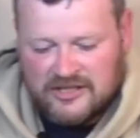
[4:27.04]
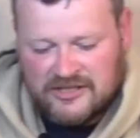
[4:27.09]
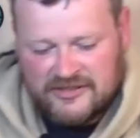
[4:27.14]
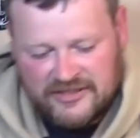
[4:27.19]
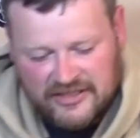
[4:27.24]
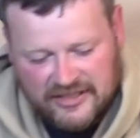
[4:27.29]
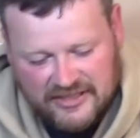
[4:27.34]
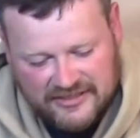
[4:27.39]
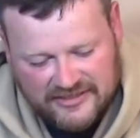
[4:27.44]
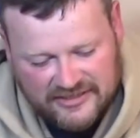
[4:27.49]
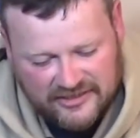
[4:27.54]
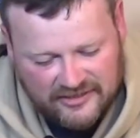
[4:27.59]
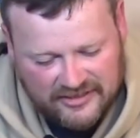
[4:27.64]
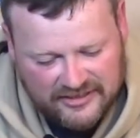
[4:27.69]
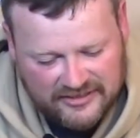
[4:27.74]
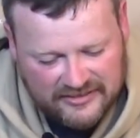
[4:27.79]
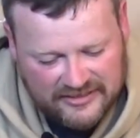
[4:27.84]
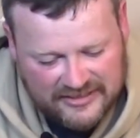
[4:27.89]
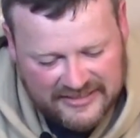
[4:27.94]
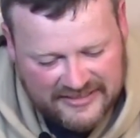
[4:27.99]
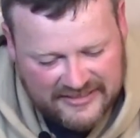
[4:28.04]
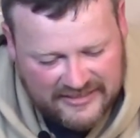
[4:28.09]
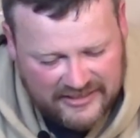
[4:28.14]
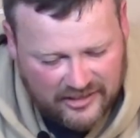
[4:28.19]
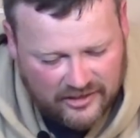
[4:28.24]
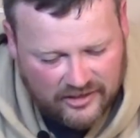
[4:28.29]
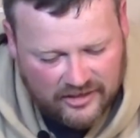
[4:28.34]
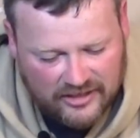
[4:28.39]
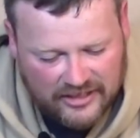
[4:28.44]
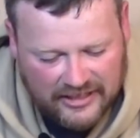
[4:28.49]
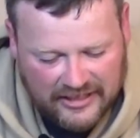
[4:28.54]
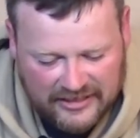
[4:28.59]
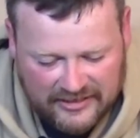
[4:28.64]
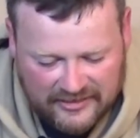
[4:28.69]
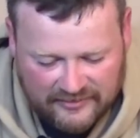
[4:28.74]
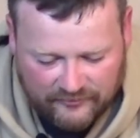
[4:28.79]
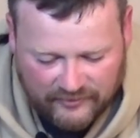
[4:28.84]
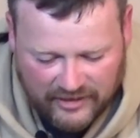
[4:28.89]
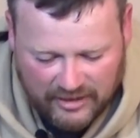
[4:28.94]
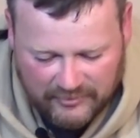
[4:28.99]
So you can see the sear
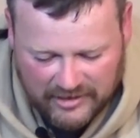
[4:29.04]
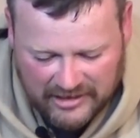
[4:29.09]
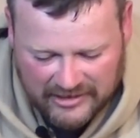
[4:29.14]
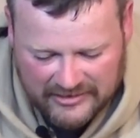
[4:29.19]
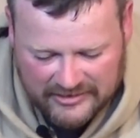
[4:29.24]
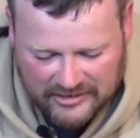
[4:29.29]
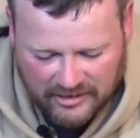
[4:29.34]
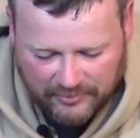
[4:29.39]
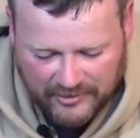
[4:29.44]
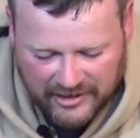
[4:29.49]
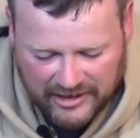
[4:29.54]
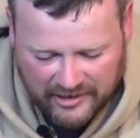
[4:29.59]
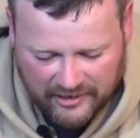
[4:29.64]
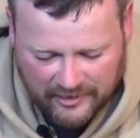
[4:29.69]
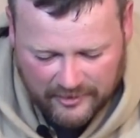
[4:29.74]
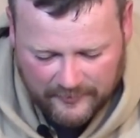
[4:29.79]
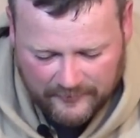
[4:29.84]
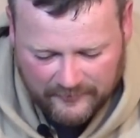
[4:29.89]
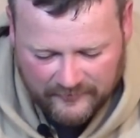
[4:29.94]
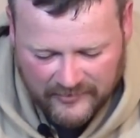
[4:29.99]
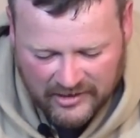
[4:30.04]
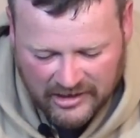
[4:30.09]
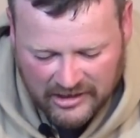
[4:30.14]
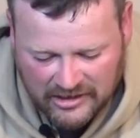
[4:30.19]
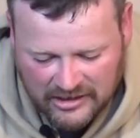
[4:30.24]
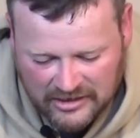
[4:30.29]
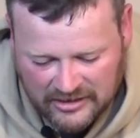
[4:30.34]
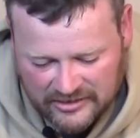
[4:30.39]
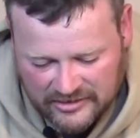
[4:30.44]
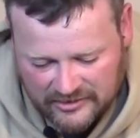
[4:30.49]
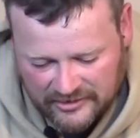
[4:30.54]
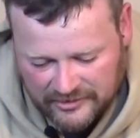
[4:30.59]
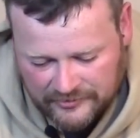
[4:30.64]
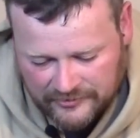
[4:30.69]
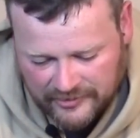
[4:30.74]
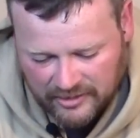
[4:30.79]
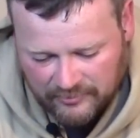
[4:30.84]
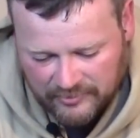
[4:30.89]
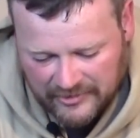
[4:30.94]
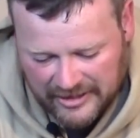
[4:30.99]
in the Remy is up here. So the
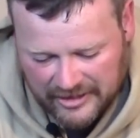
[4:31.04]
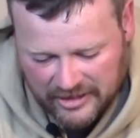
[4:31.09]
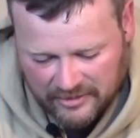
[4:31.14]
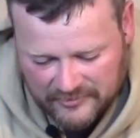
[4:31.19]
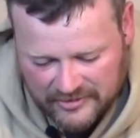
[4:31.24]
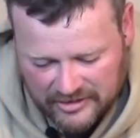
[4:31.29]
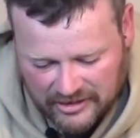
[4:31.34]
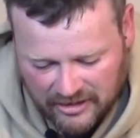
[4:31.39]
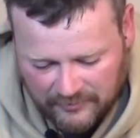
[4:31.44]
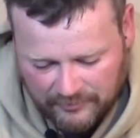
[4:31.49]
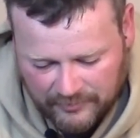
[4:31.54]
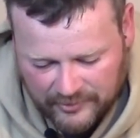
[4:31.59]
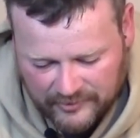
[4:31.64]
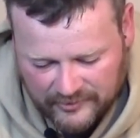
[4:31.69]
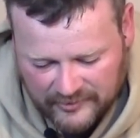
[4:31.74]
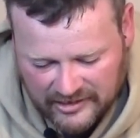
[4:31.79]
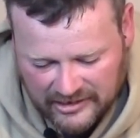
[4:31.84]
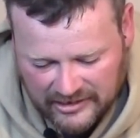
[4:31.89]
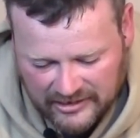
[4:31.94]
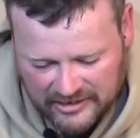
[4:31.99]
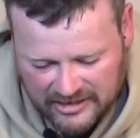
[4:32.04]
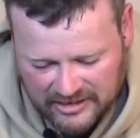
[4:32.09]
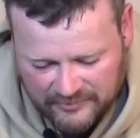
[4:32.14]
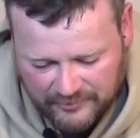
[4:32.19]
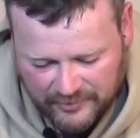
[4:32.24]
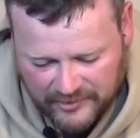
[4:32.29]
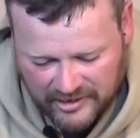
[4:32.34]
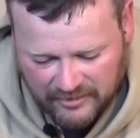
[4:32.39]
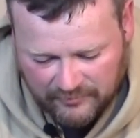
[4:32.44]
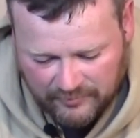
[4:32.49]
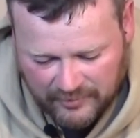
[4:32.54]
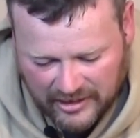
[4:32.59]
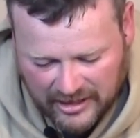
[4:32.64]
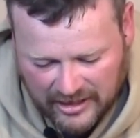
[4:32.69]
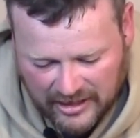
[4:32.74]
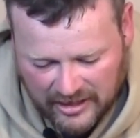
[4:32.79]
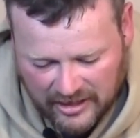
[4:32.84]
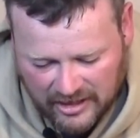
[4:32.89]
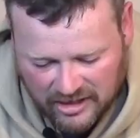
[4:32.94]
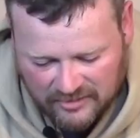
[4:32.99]
trigger blade comes up and there's a big
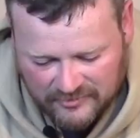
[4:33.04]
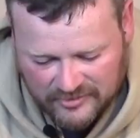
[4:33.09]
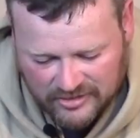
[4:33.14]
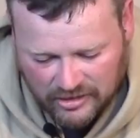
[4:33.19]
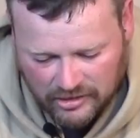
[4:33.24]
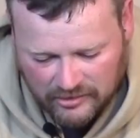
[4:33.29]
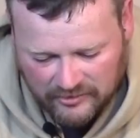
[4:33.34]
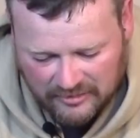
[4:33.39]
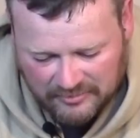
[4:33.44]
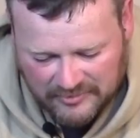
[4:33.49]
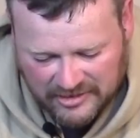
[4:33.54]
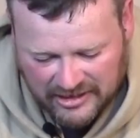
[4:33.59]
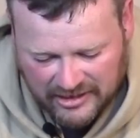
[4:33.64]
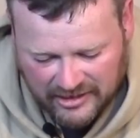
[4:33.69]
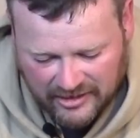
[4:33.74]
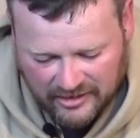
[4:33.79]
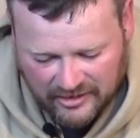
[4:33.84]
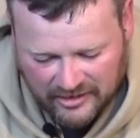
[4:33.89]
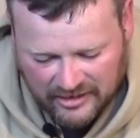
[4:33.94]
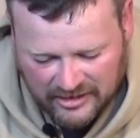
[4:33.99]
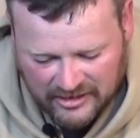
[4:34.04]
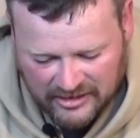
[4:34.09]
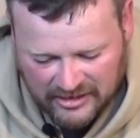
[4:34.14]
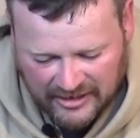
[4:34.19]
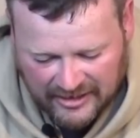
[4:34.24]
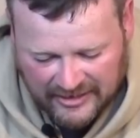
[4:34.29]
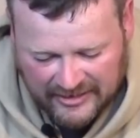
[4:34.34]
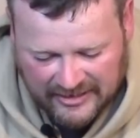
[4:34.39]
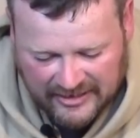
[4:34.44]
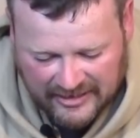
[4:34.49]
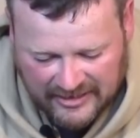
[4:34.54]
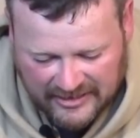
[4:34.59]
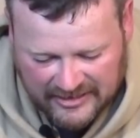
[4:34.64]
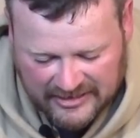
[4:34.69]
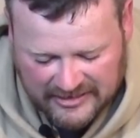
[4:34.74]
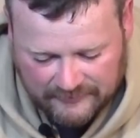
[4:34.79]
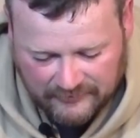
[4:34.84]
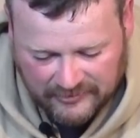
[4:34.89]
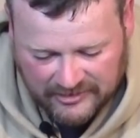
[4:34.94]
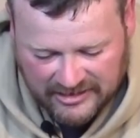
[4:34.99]
bar, it comes all the way up to here and it
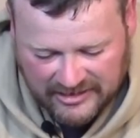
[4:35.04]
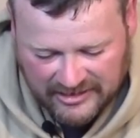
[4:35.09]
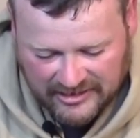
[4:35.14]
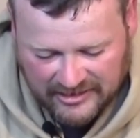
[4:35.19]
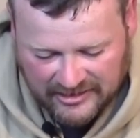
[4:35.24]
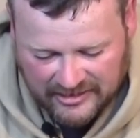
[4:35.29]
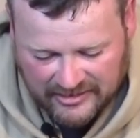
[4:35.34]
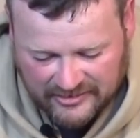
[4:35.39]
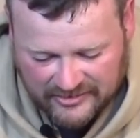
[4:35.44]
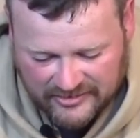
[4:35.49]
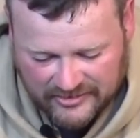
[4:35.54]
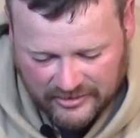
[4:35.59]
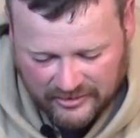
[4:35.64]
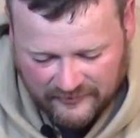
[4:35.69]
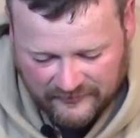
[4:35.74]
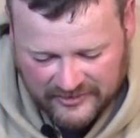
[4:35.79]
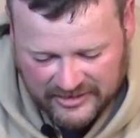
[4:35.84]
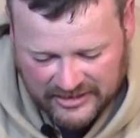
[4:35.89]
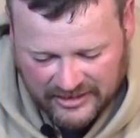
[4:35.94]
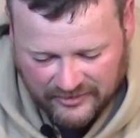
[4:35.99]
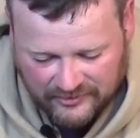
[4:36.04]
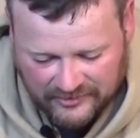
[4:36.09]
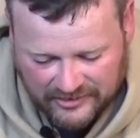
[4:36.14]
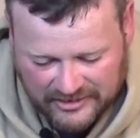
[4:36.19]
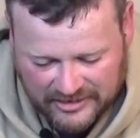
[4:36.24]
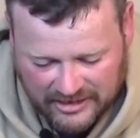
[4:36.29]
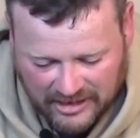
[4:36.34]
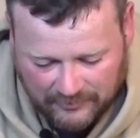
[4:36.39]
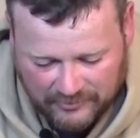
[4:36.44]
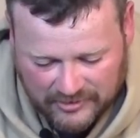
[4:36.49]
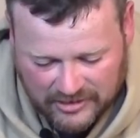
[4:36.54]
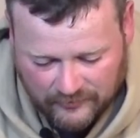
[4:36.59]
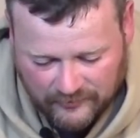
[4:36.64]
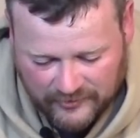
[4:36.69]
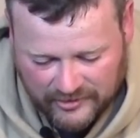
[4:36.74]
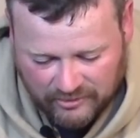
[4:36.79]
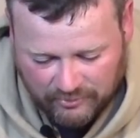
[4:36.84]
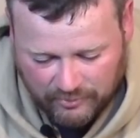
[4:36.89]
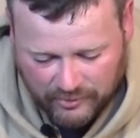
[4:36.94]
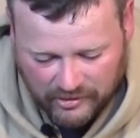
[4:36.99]
connects with the surface here on the top. So
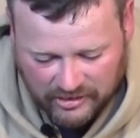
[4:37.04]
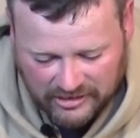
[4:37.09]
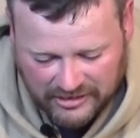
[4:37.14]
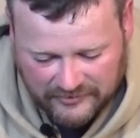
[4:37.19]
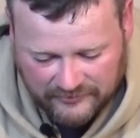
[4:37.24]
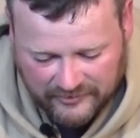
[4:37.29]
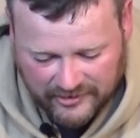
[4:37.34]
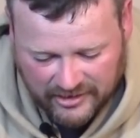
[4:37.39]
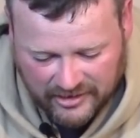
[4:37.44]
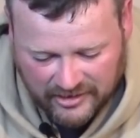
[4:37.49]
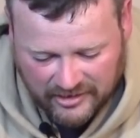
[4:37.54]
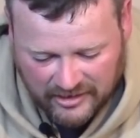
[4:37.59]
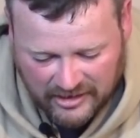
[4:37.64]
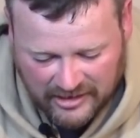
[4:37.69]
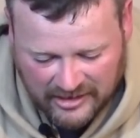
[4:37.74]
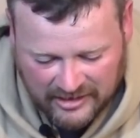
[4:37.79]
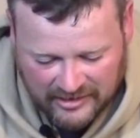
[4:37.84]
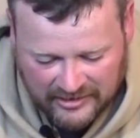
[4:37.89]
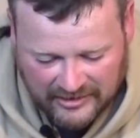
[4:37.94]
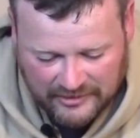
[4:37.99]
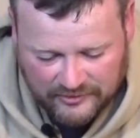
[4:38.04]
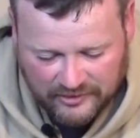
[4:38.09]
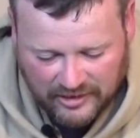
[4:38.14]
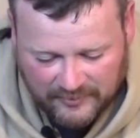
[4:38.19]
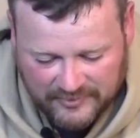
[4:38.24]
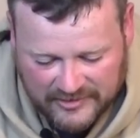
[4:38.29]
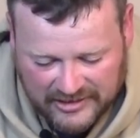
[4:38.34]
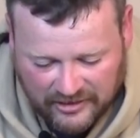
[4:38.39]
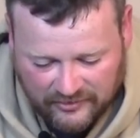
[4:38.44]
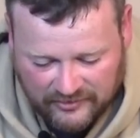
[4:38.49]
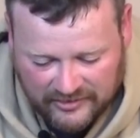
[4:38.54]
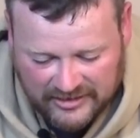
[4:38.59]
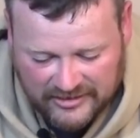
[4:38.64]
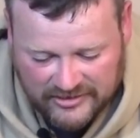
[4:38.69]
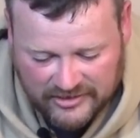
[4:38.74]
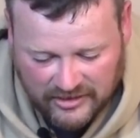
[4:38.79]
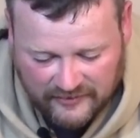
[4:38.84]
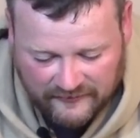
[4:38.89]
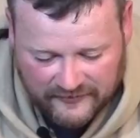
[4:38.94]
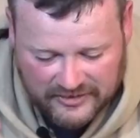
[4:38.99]
when you pull the trigger, it drops out and
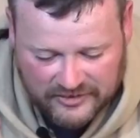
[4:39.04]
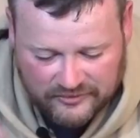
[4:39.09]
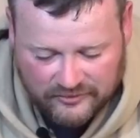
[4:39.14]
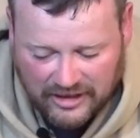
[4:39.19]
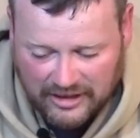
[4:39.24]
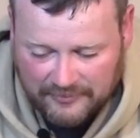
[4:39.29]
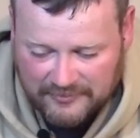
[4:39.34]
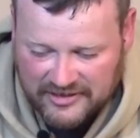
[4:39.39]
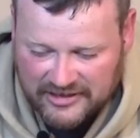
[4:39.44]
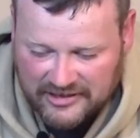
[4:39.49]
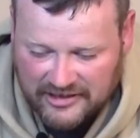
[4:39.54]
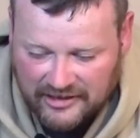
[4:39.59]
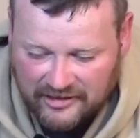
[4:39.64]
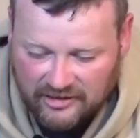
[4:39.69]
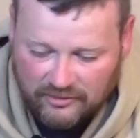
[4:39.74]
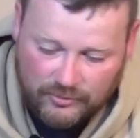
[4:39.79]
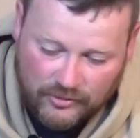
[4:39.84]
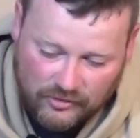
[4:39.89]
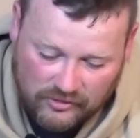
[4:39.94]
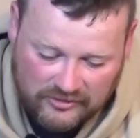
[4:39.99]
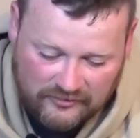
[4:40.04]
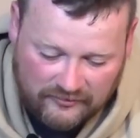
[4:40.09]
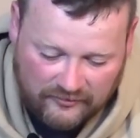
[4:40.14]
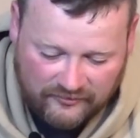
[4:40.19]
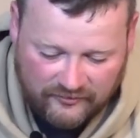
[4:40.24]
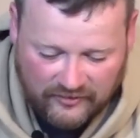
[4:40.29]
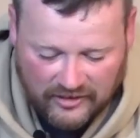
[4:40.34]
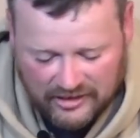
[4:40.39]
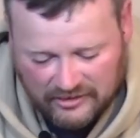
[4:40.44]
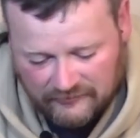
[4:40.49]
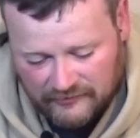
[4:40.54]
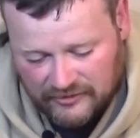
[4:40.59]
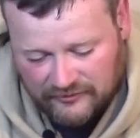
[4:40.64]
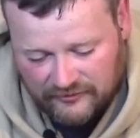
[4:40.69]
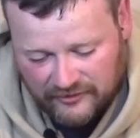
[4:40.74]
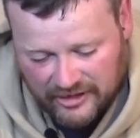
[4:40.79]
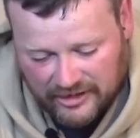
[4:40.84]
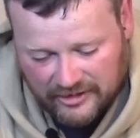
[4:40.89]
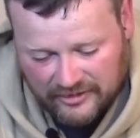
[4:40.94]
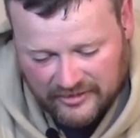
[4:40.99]
this surface drops and your bolt will
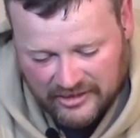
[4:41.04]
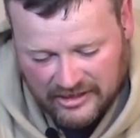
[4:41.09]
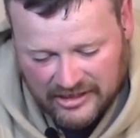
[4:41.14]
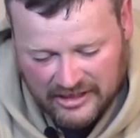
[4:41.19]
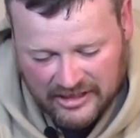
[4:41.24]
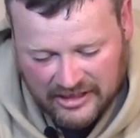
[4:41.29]
fire.